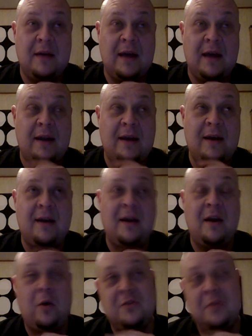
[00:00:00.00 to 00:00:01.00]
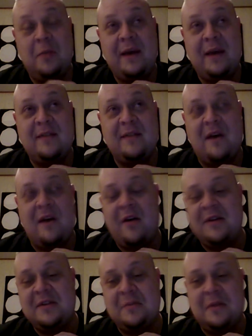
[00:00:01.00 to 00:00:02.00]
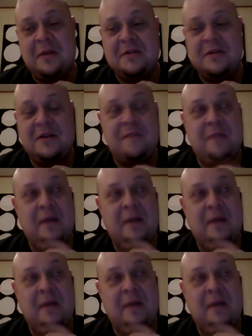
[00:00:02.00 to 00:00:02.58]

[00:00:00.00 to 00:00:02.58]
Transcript: and uh, and I also play guitar and some other stuff.